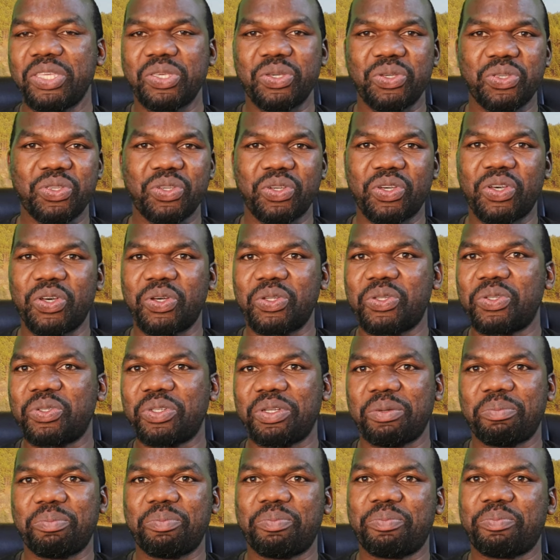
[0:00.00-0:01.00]
You go
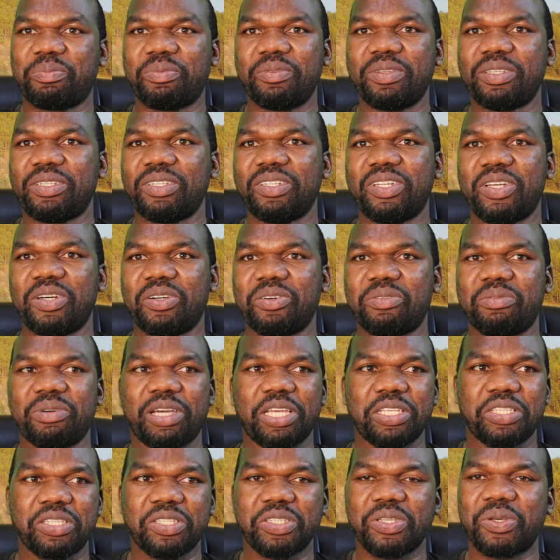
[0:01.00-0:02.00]
to
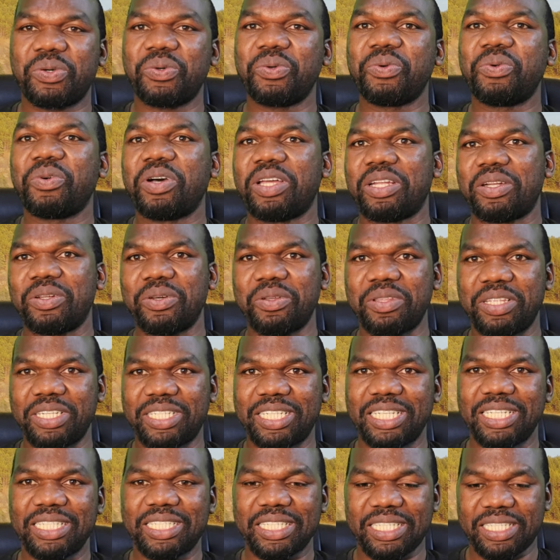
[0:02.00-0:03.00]
a school and all
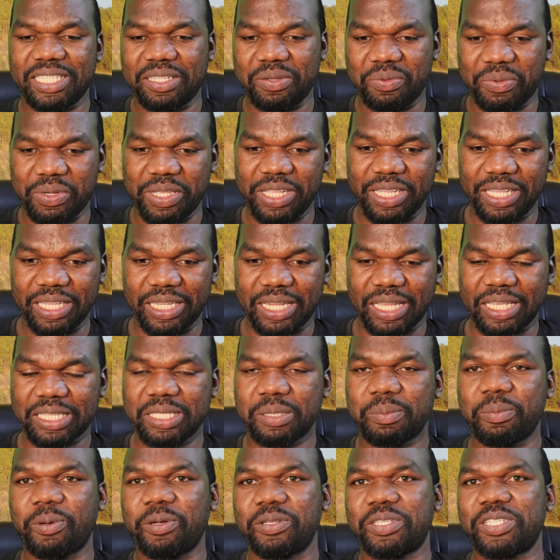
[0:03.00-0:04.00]
the teachers are wearing
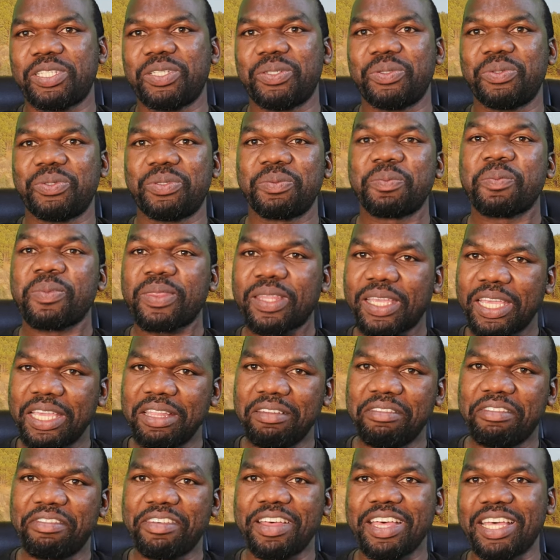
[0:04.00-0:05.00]
like sports shoes.
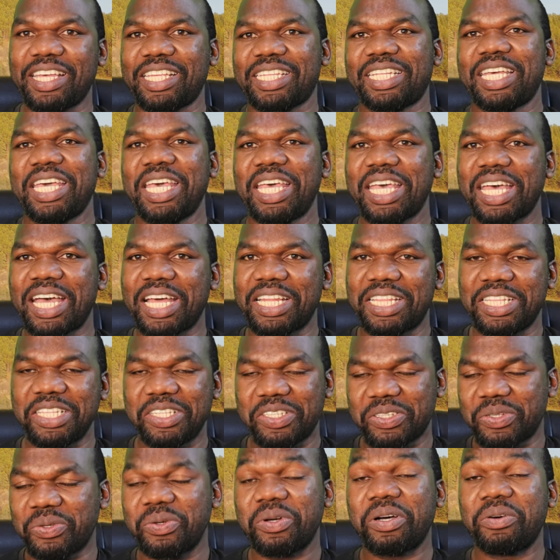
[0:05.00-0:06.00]
In fact, at
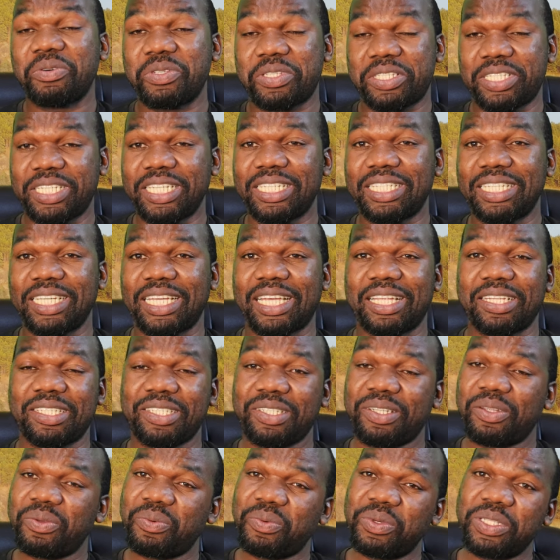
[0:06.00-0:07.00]
the school I was teaching
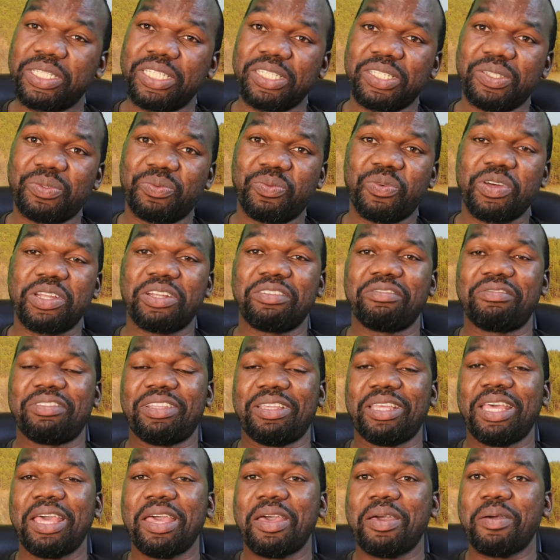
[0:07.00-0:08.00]
at, which is one
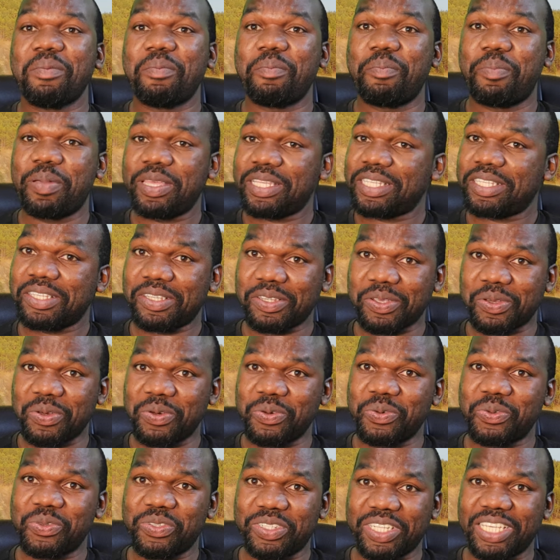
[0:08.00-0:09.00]
of the best
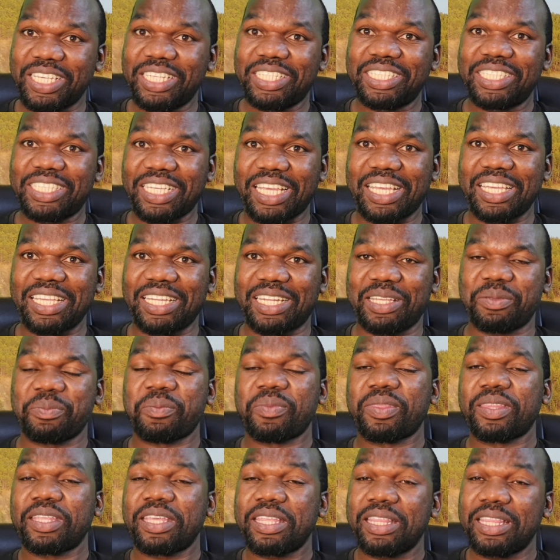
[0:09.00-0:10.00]
schools in
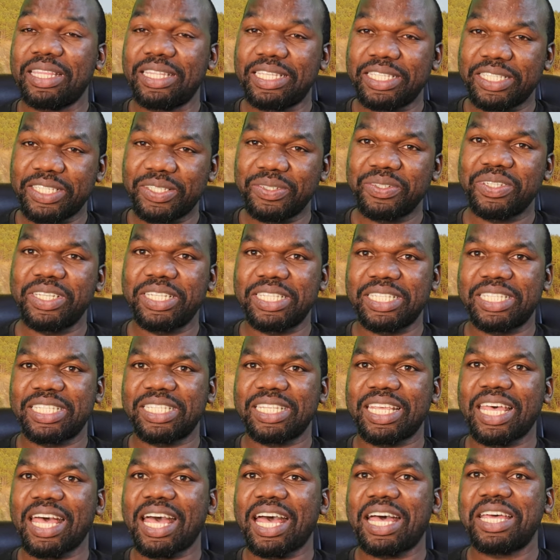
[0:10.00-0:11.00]
China, the
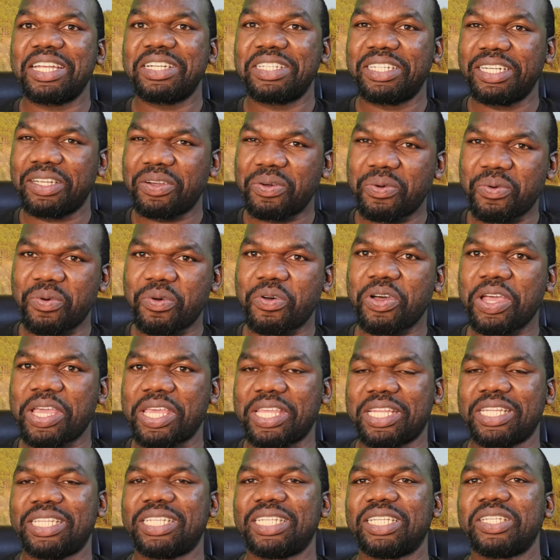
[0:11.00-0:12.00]
students are
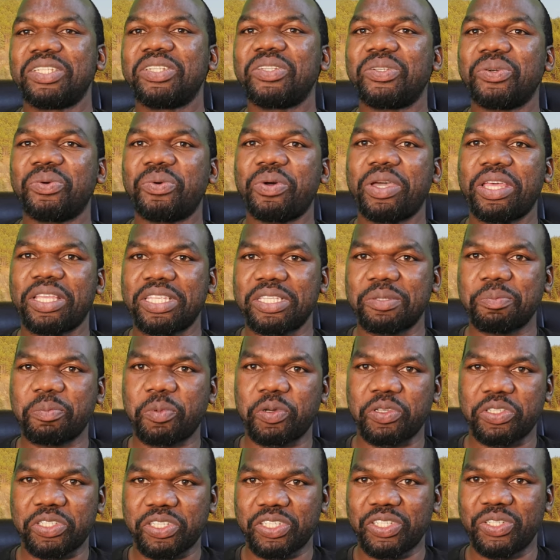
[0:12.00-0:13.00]
required to wear
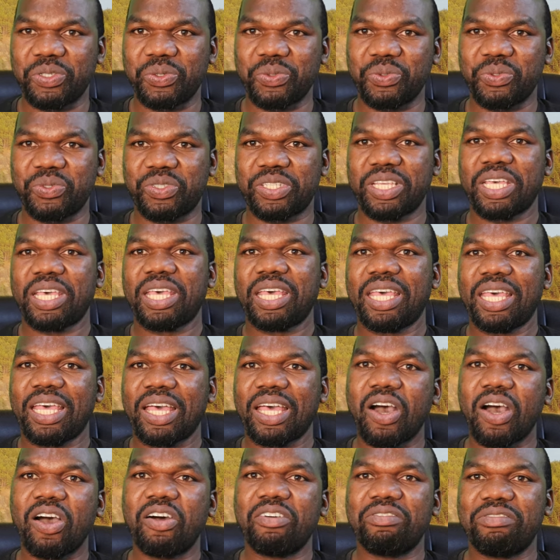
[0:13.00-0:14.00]
sports shoes
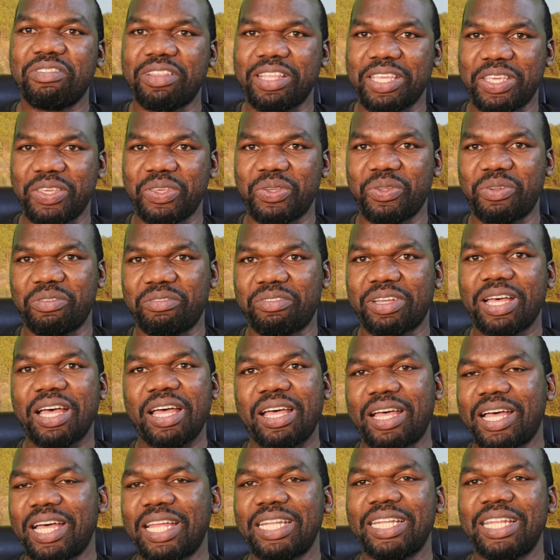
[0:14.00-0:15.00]
under
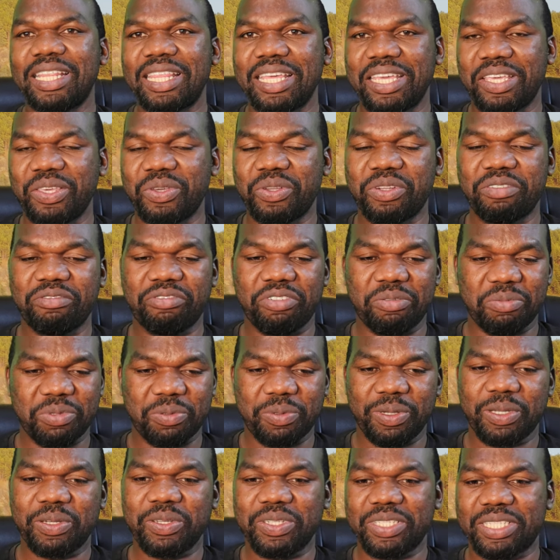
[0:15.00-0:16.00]
their
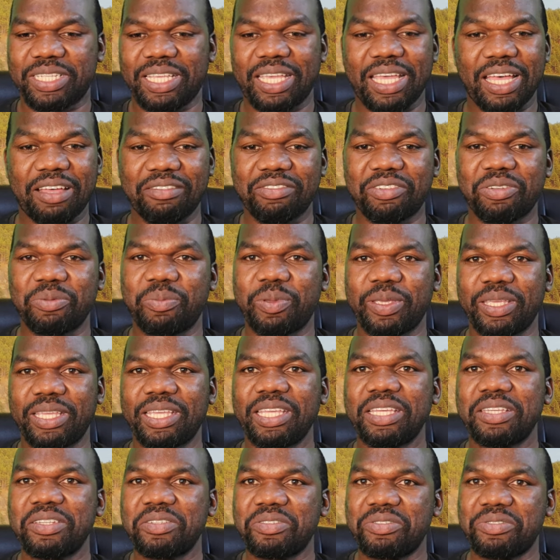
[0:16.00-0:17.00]
uniforms because they have to
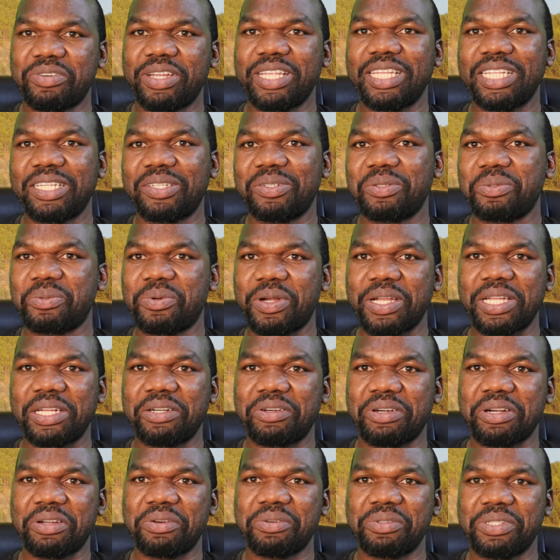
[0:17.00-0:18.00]
be ready to
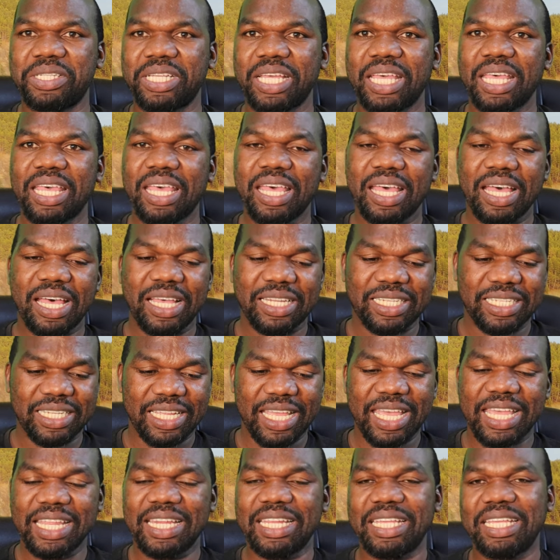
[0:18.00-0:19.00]
run around
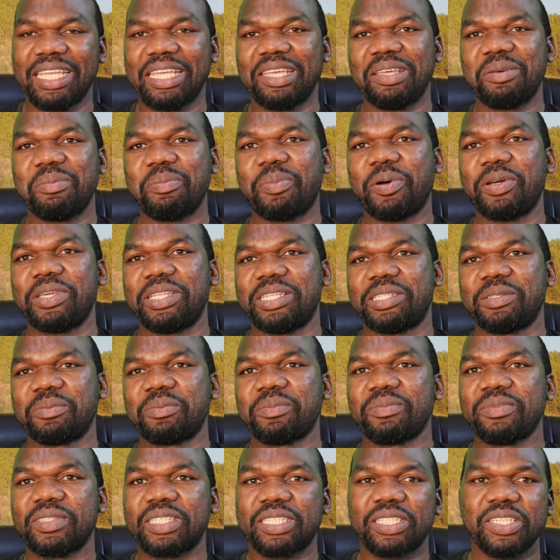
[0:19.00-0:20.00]
at any point.